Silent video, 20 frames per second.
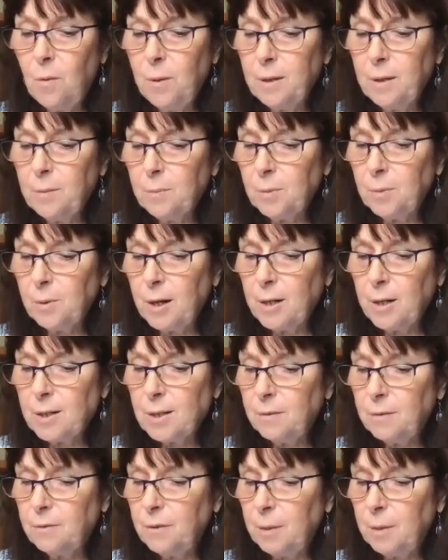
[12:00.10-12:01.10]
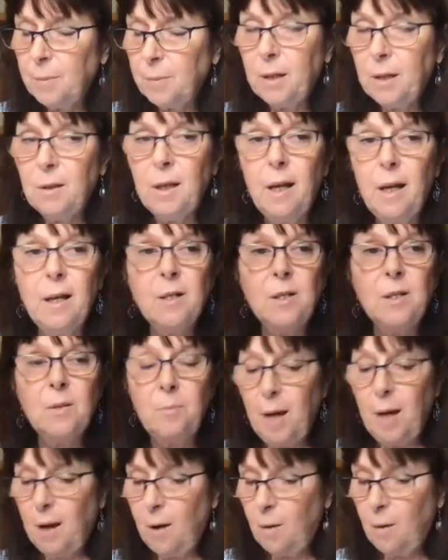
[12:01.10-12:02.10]
we embrace the female as the
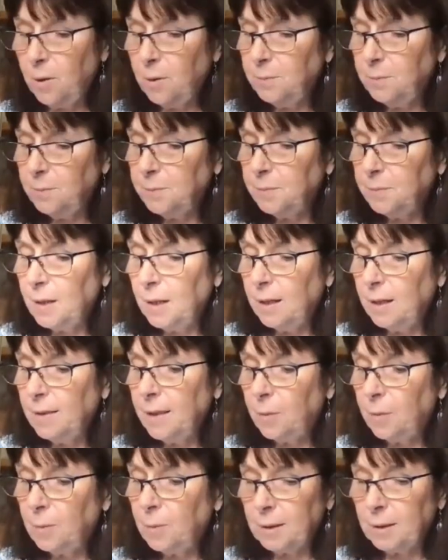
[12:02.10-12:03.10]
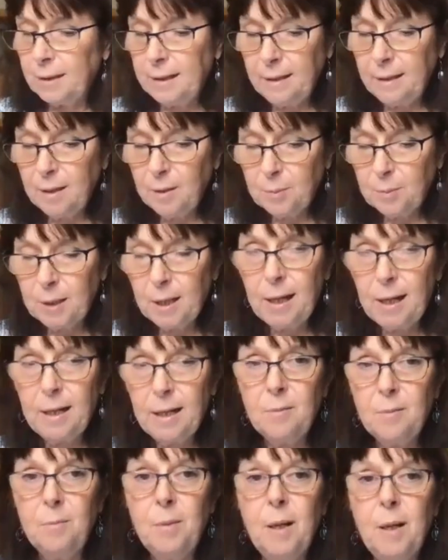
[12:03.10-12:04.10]
power that will lead the
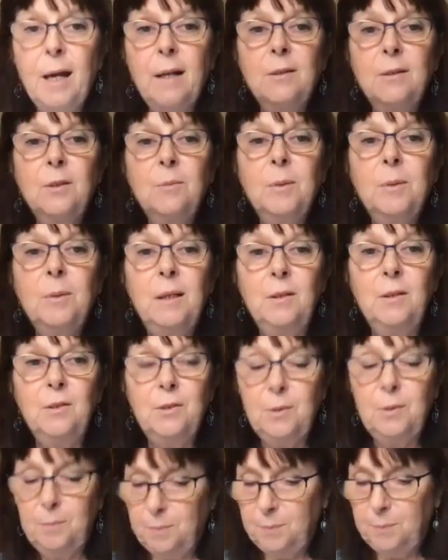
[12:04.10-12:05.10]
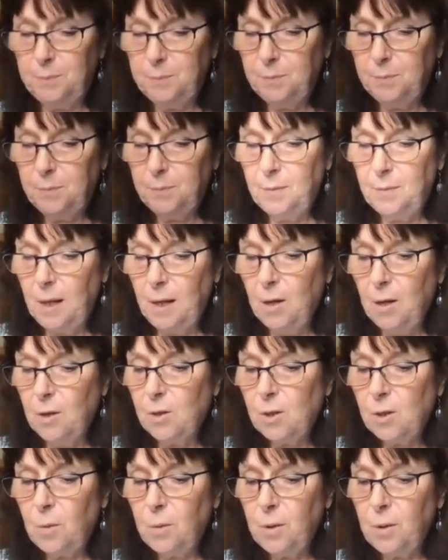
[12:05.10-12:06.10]
planet back to peace.
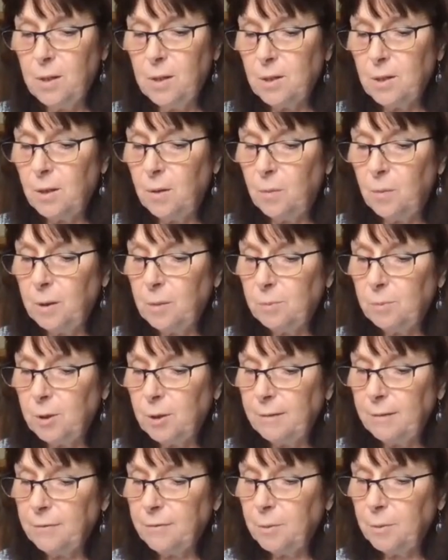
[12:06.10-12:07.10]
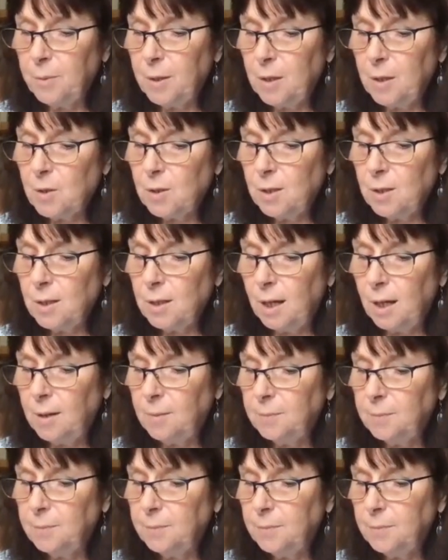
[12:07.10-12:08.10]
So it is that we pray for peace today.